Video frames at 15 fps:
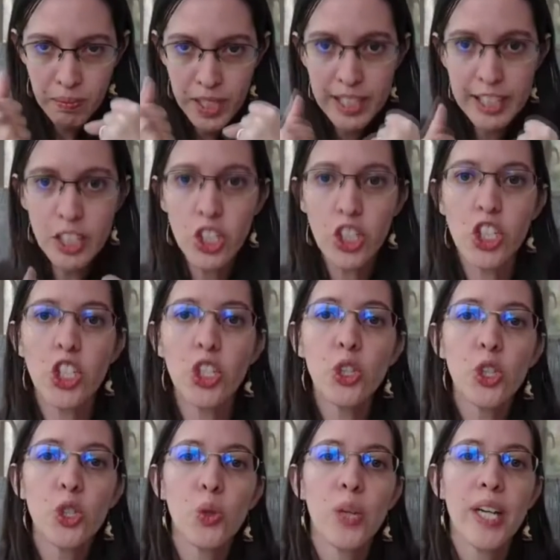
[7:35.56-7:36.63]
is still
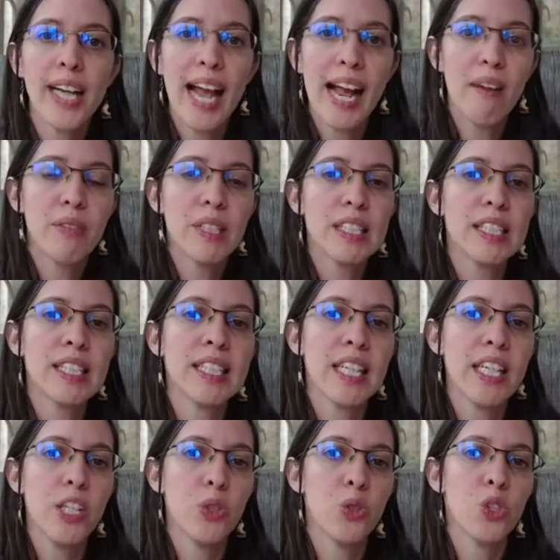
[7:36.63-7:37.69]
doing everything that
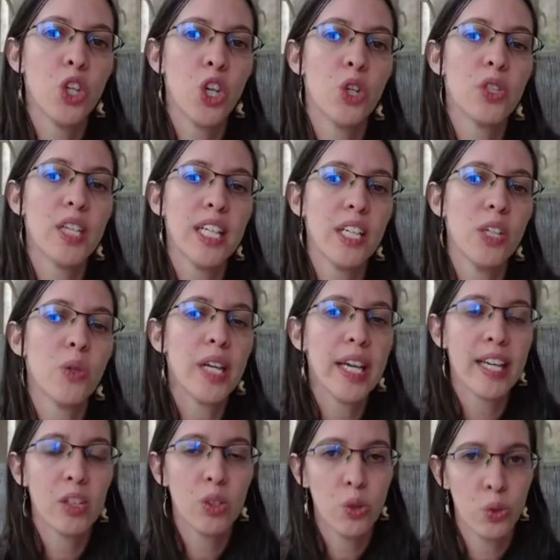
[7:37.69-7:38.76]
you know that you
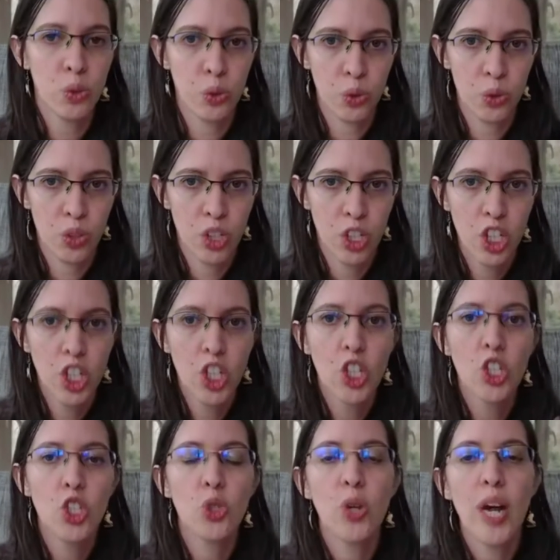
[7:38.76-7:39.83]
can do
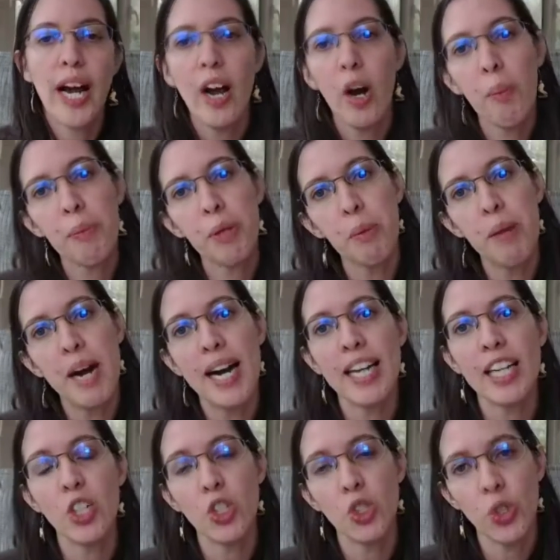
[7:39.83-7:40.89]
to help your
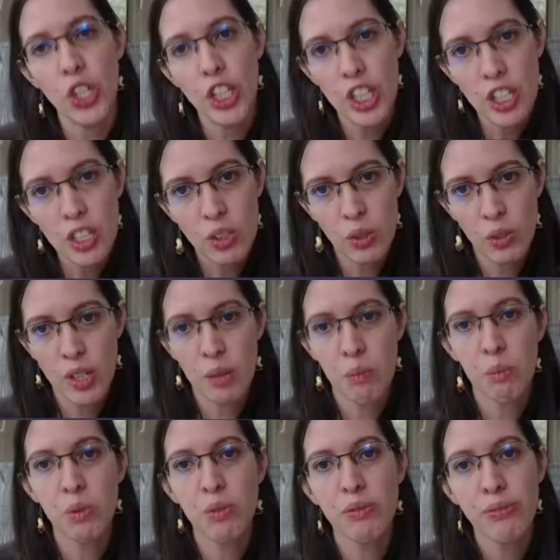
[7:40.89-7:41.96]
body to heal
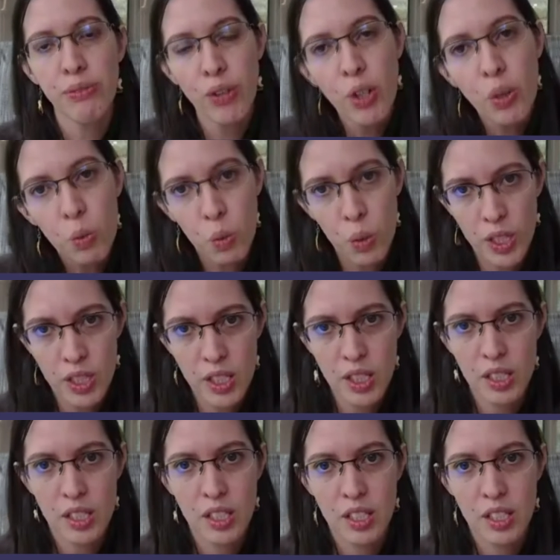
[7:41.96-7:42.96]
and move forward,